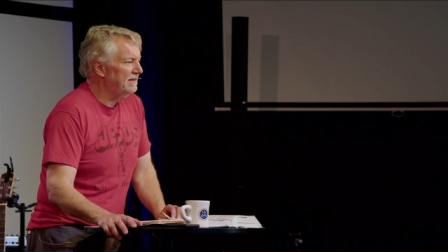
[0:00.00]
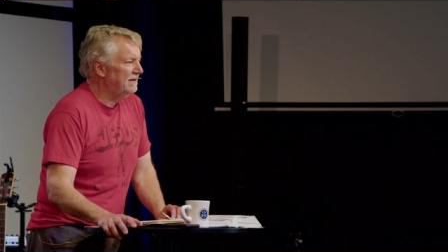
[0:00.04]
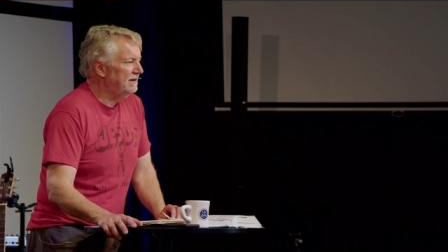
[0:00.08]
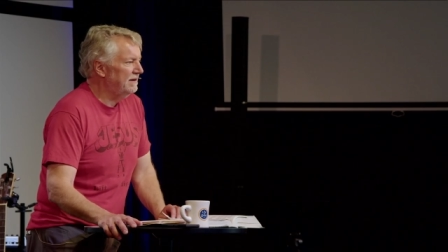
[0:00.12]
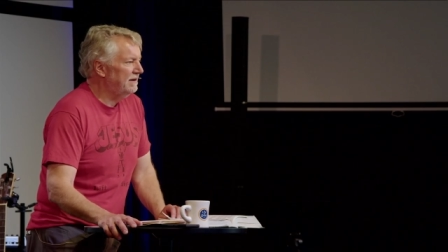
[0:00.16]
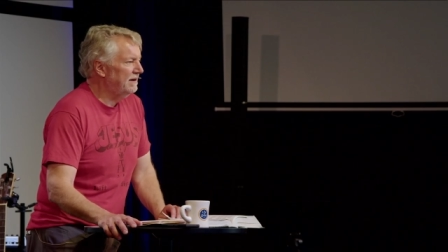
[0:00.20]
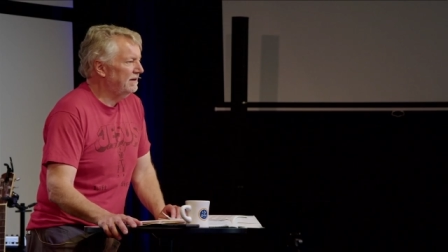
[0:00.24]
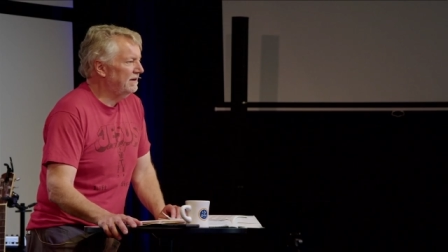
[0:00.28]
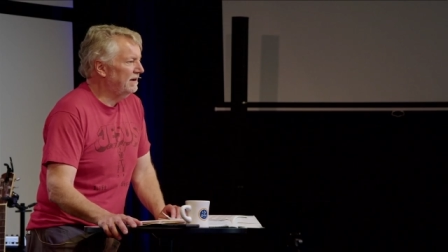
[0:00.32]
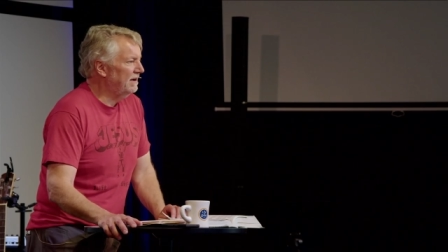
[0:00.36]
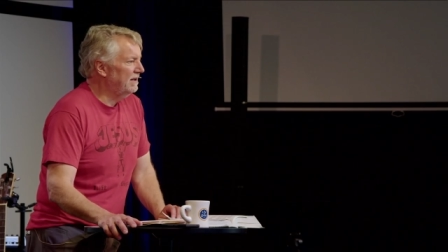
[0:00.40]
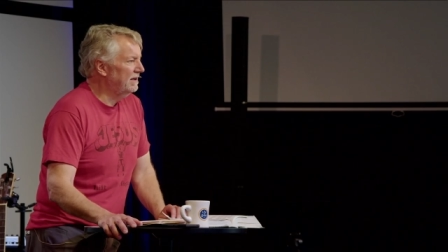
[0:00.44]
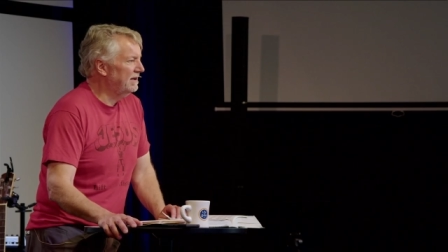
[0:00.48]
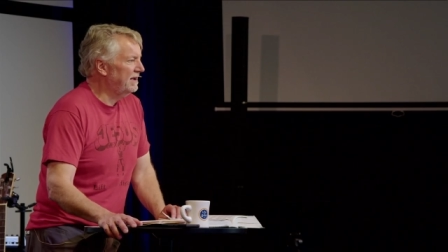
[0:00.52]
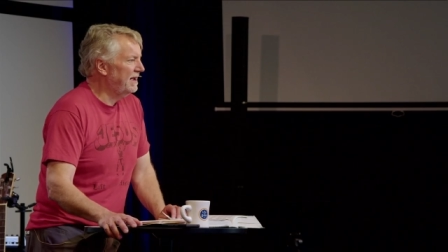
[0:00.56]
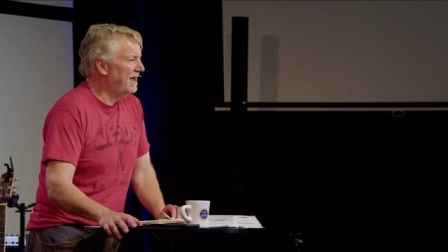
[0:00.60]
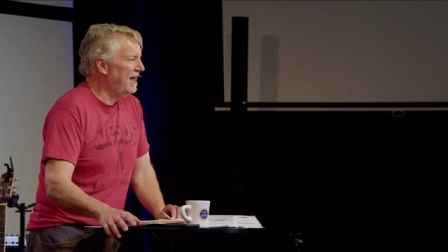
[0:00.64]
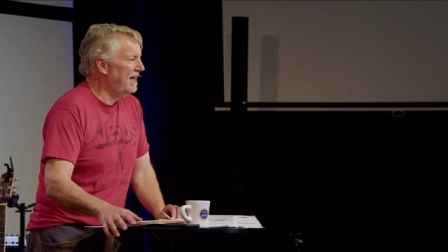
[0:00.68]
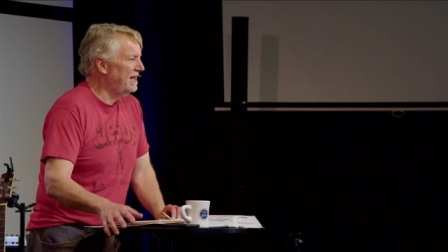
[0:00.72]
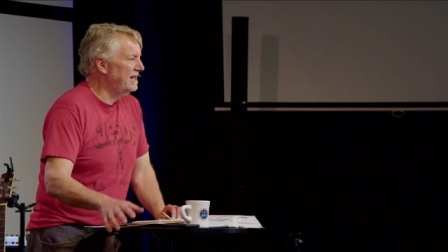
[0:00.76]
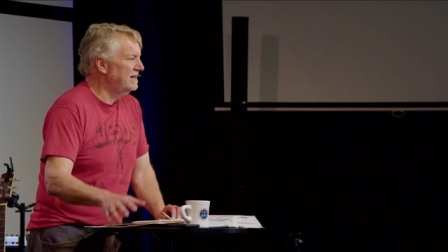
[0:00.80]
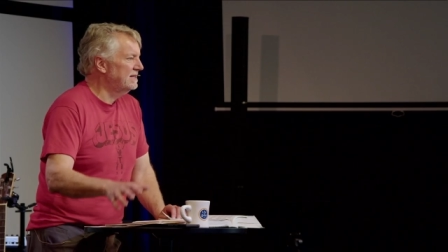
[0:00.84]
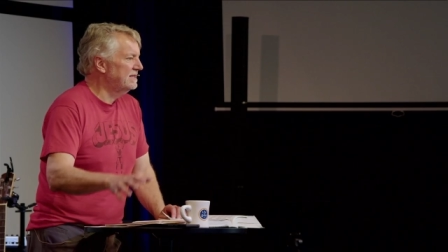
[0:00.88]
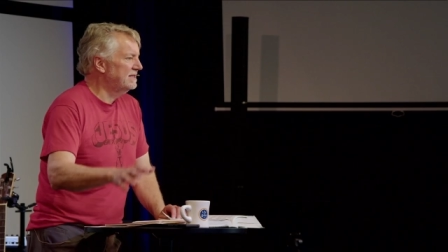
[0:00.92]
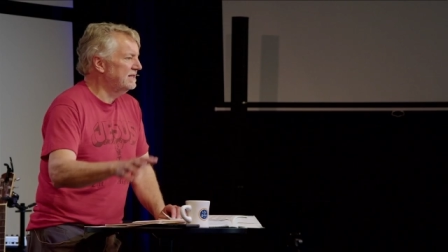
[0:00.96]
There are all
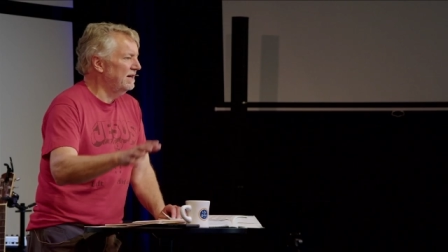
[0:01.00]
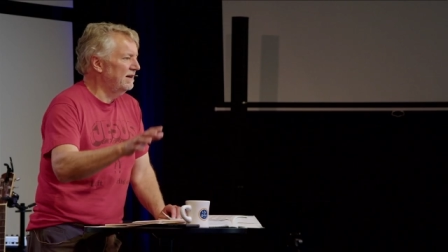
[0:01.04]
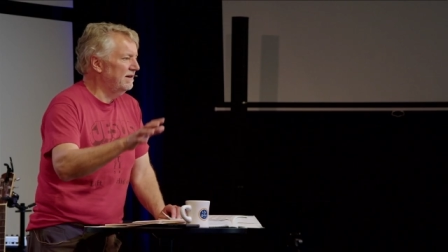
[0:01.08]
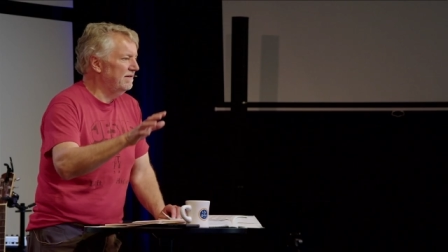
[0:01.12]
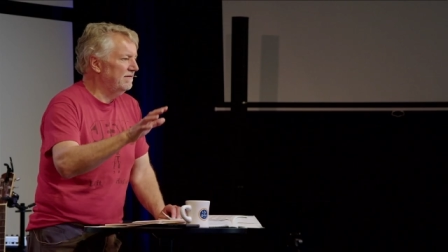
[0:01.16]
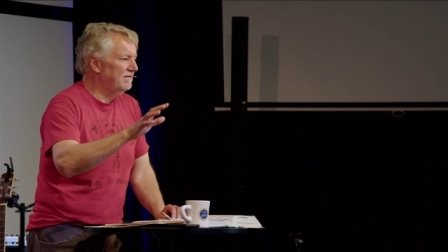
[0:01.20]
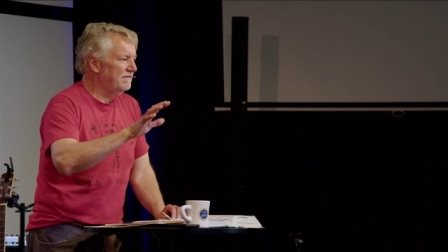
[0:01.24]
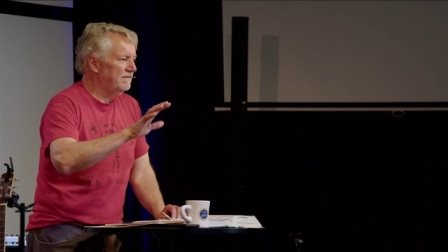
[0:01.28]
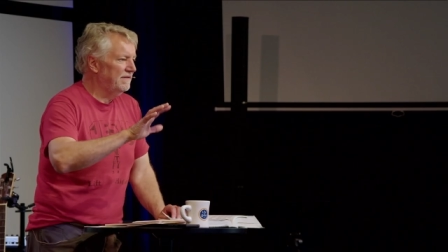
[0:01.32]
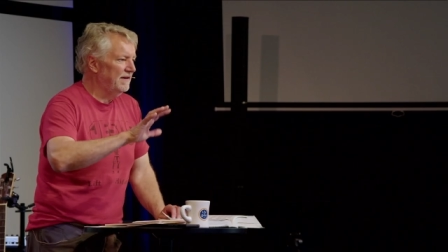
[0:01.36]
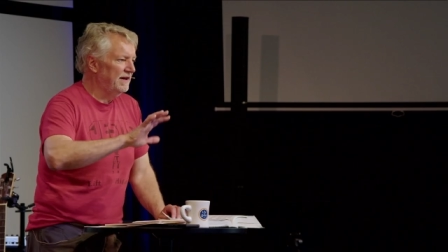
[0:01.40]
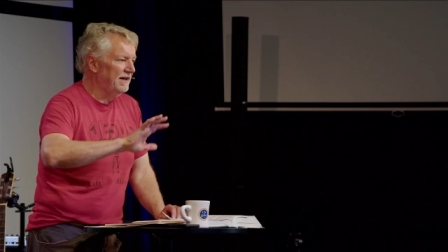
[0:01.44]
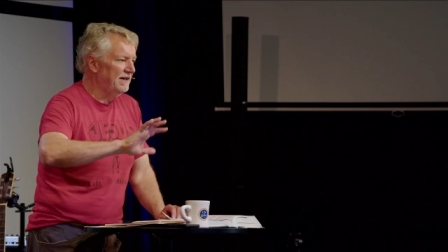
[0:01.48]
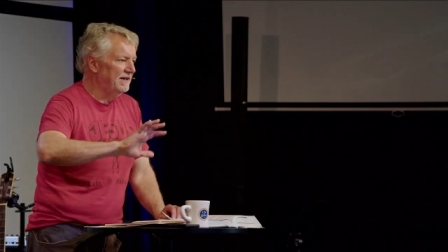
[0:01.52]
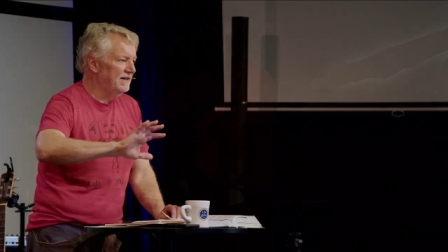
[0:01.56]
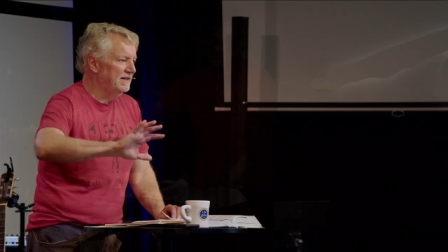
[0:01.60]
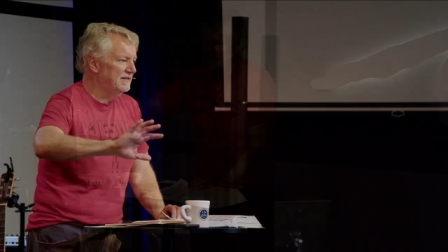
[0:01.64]
kinds of uh,